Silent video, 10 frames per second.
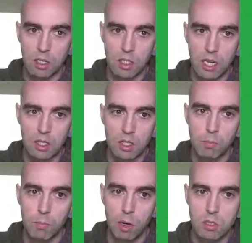It takes up
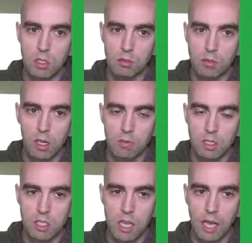most of the
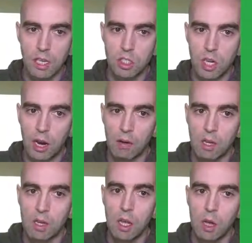stage area.
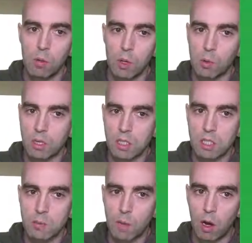We want it
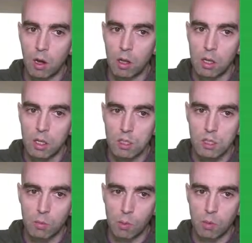small, so
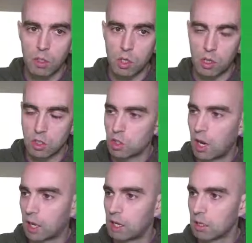when we draw a
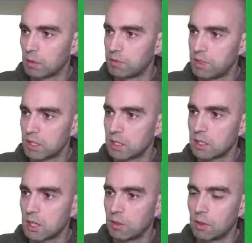track, it'll fit
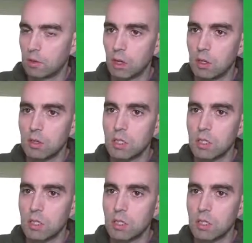down the road.